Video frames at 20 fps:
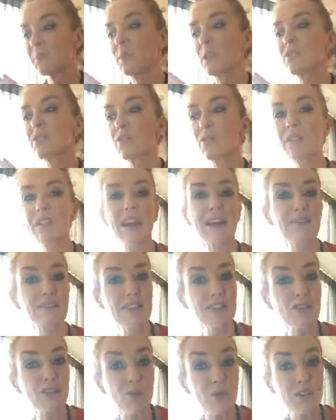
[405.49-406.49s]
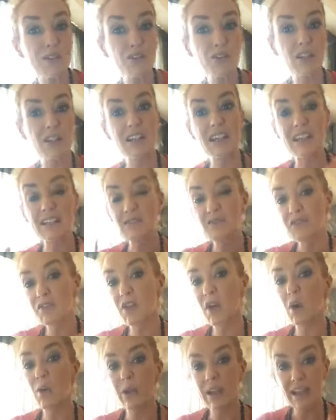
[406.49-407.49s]
so that our intuition is
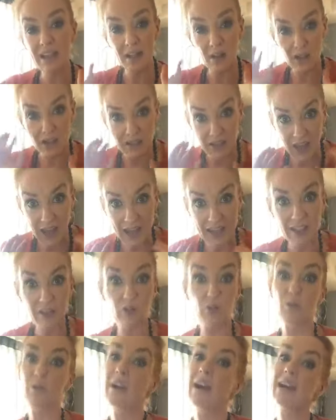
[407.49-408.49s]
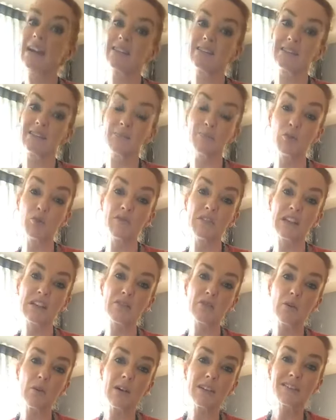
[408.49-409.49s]
flowing like grace moving
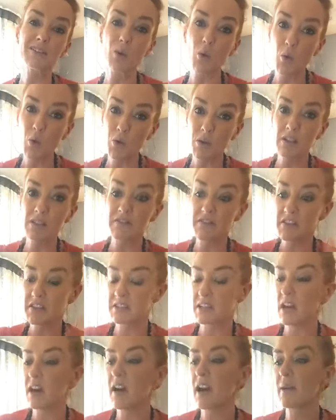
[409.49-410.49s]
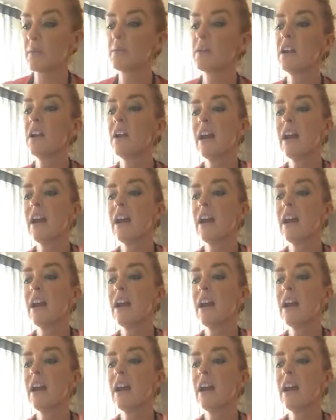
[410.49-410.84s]
through us all of the time.